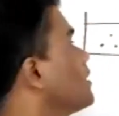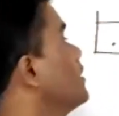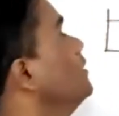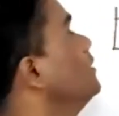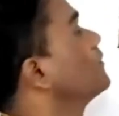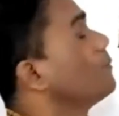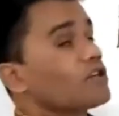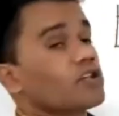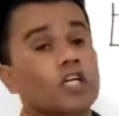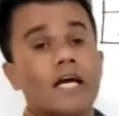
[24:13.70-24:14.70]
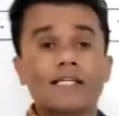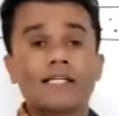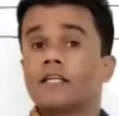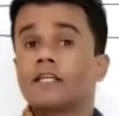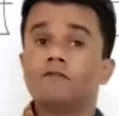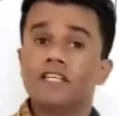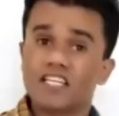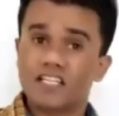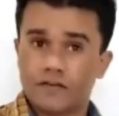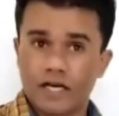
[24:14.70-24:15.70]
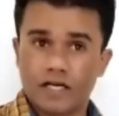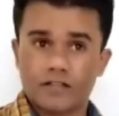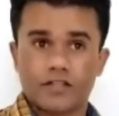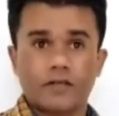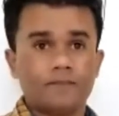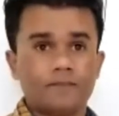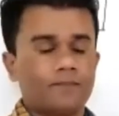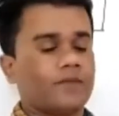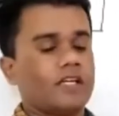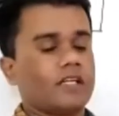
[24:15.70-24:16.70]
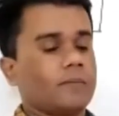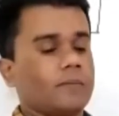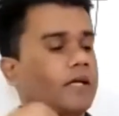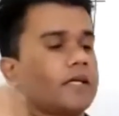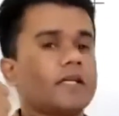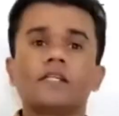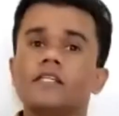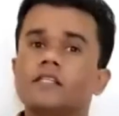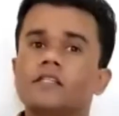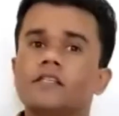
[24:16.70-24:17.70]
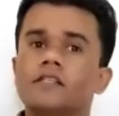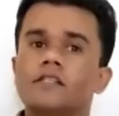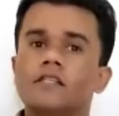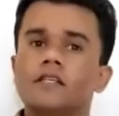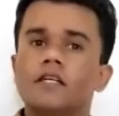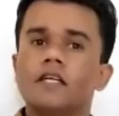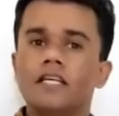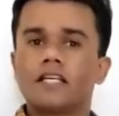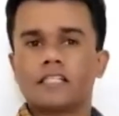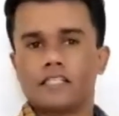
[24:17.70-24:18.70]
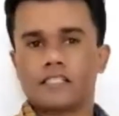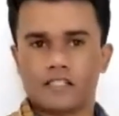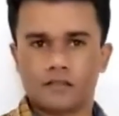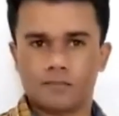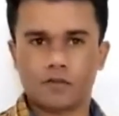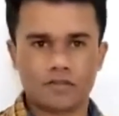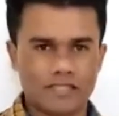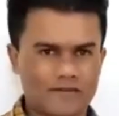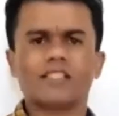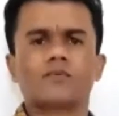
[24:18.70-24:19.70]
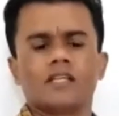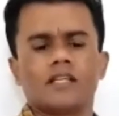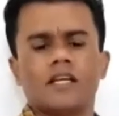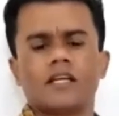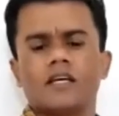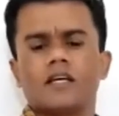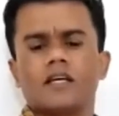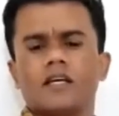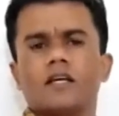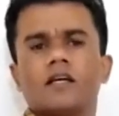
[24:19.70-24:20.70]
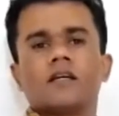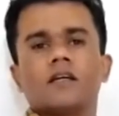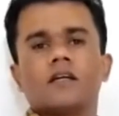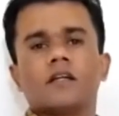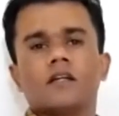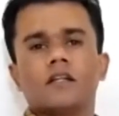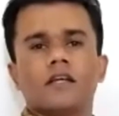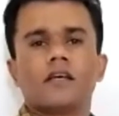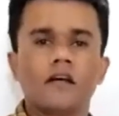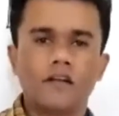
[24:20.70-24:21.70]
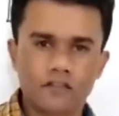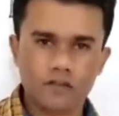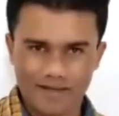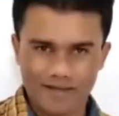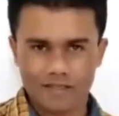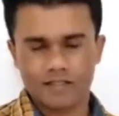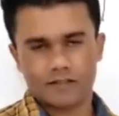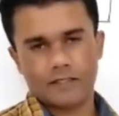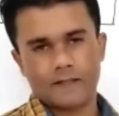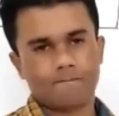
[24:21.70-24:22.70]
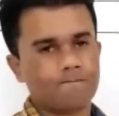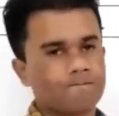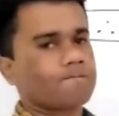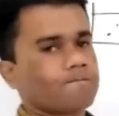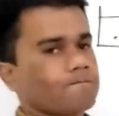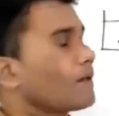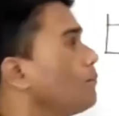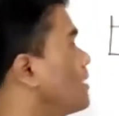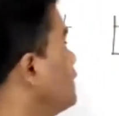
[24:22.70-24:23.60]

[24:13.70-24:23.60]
If the mixture has then weak attraction, then interparticle distance increases, because attraction is weak, then they separate easily. But